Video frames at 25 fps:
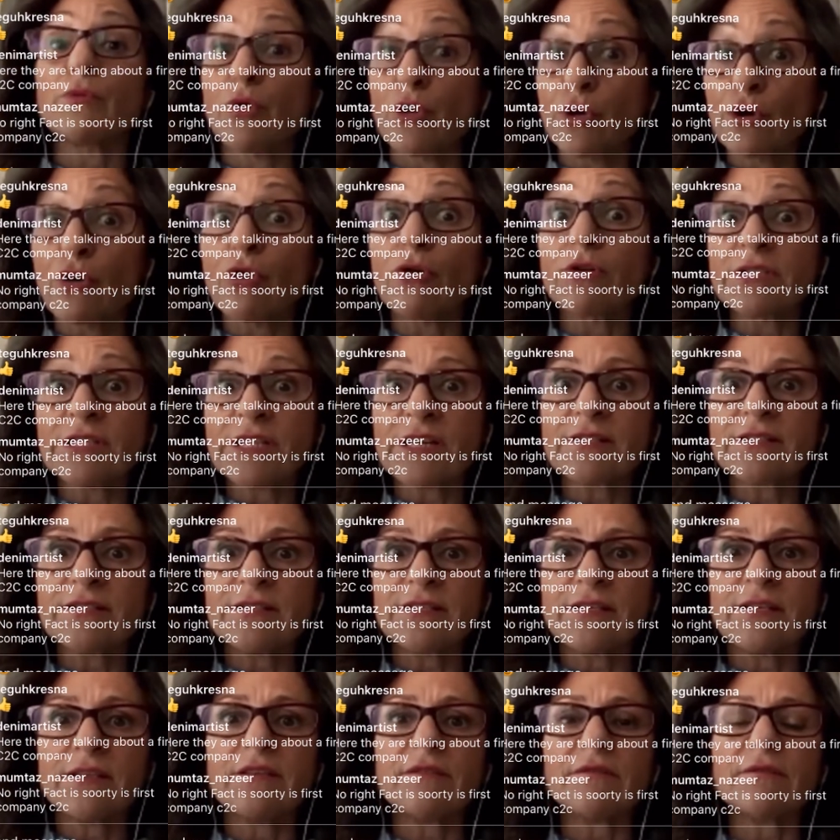were
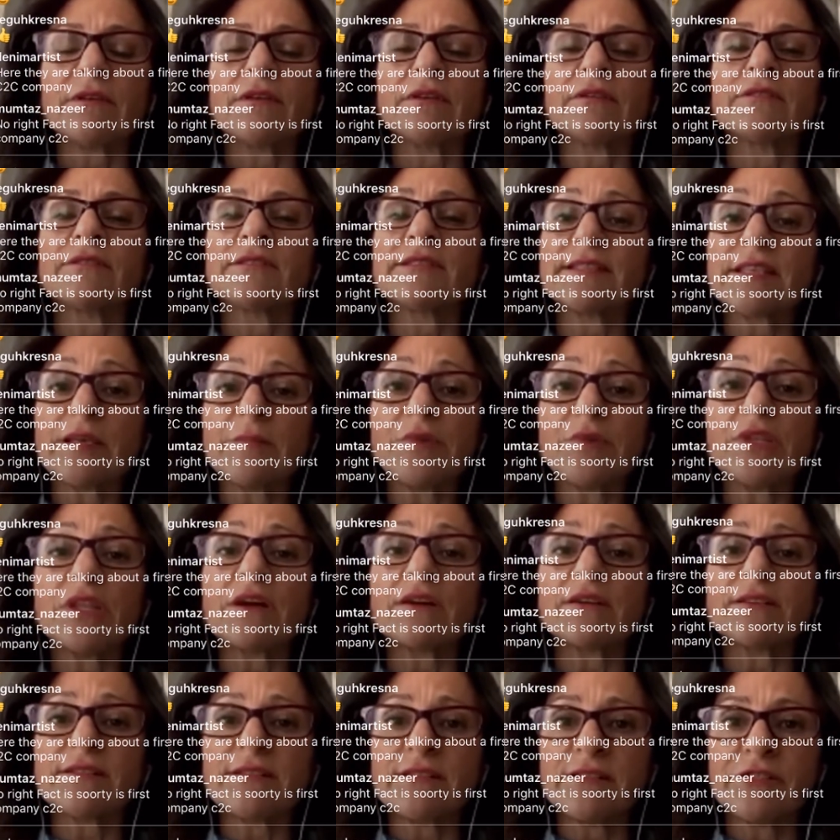conducting a
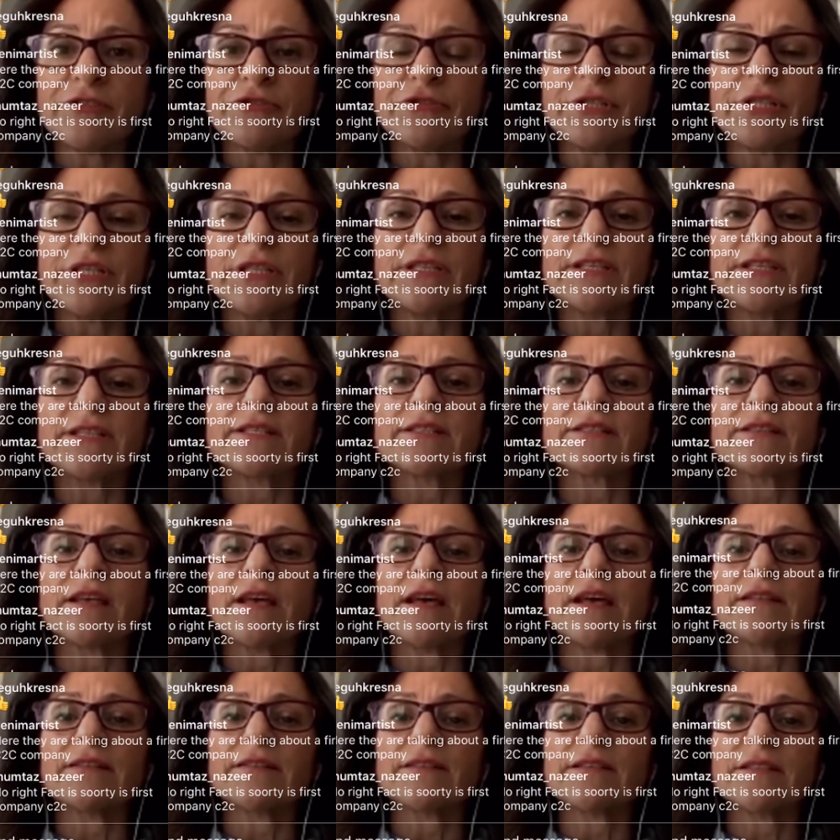seminar series
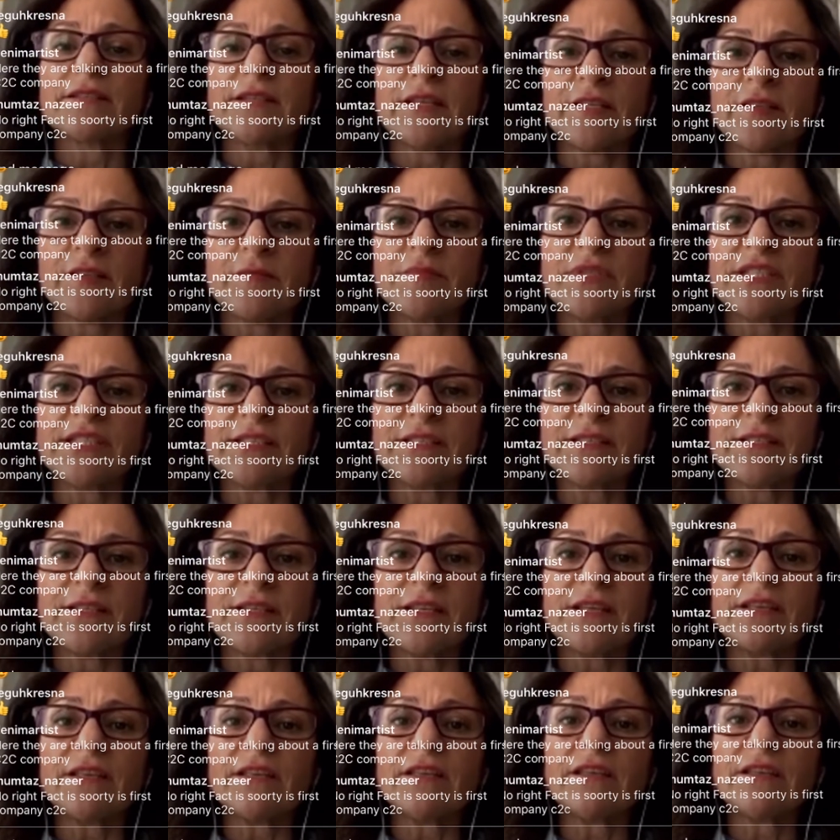at the Denim
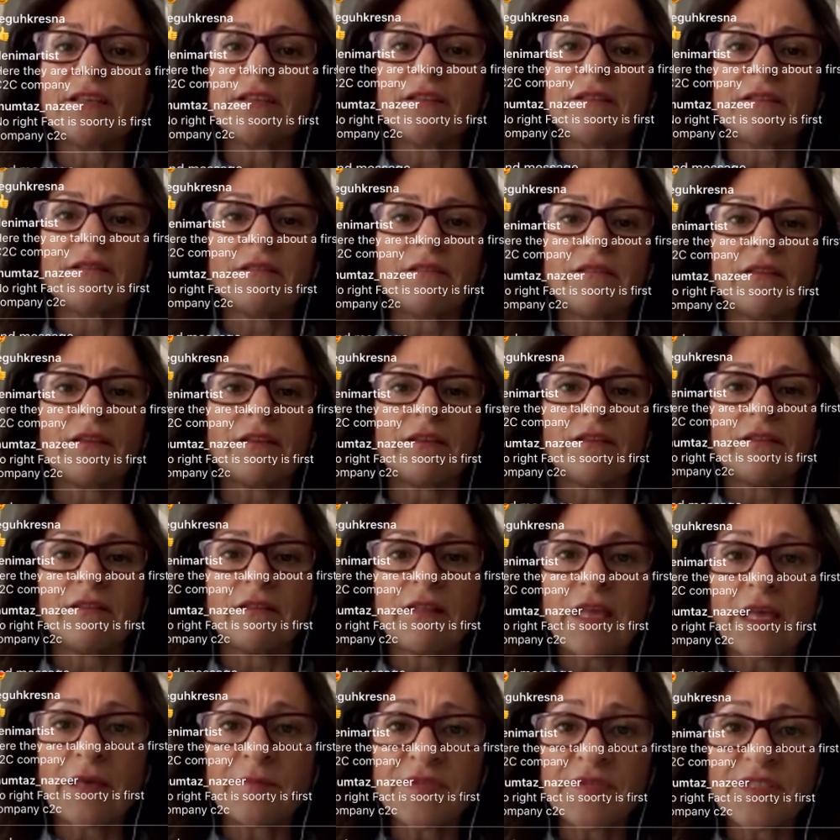City in
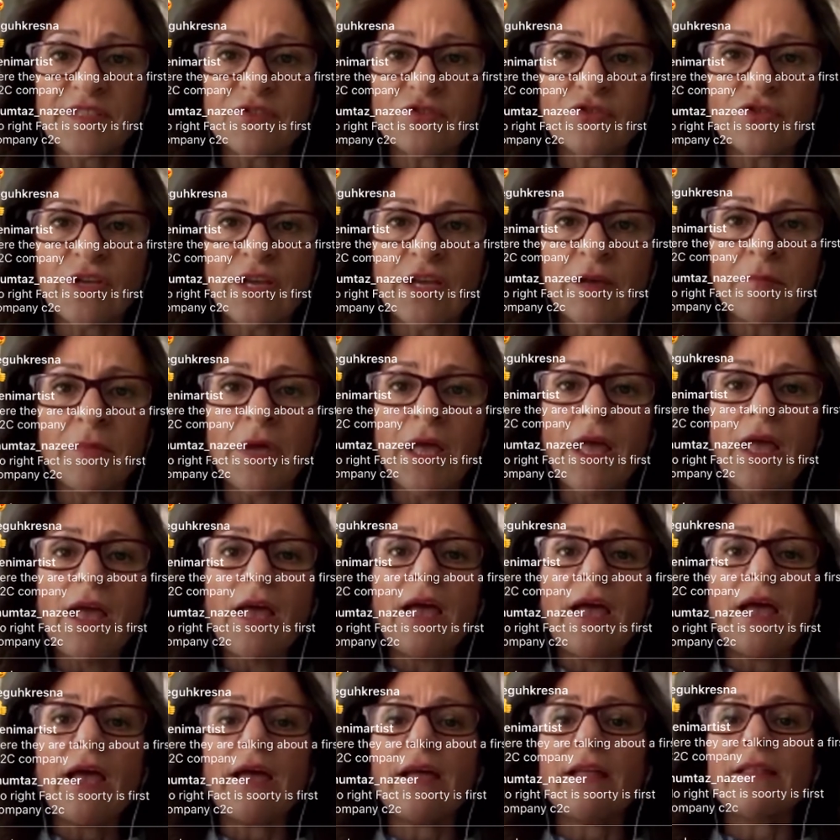Amsterdam,
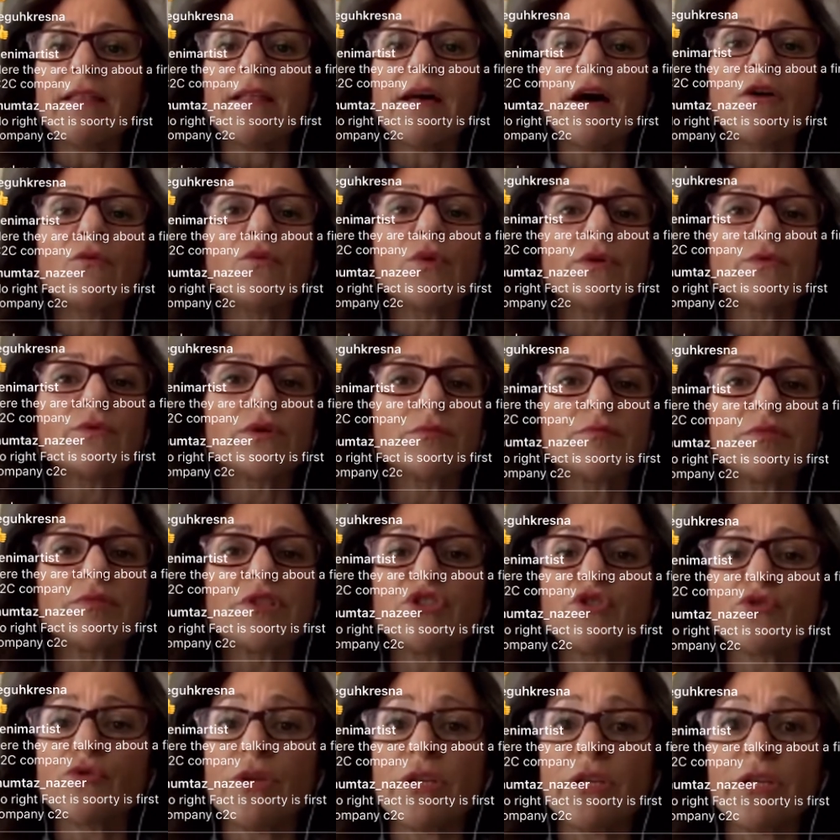and now we will
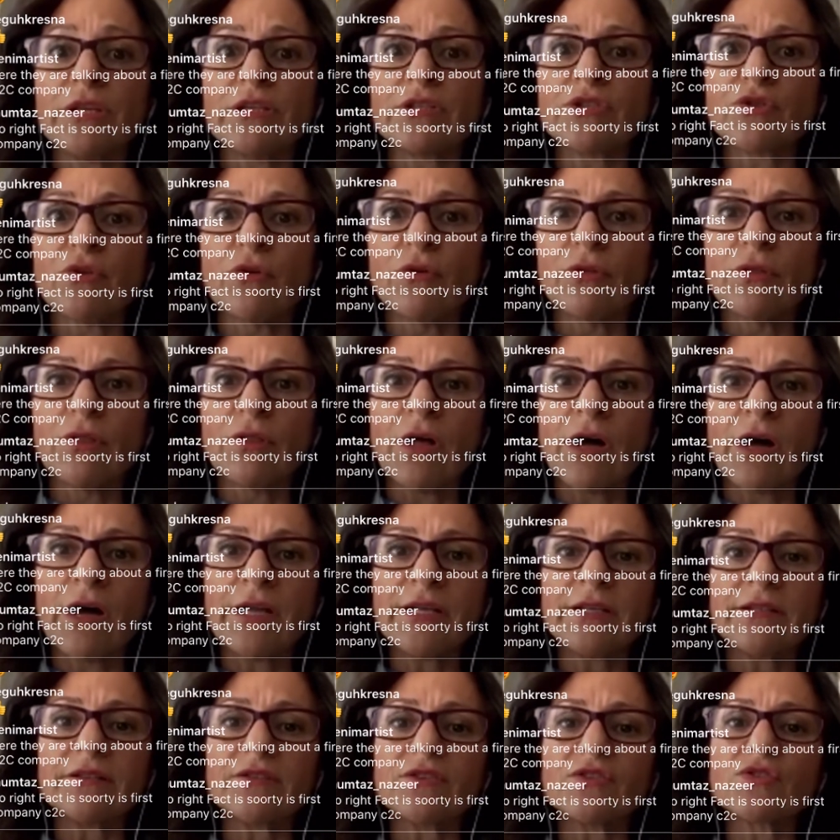be doing it online.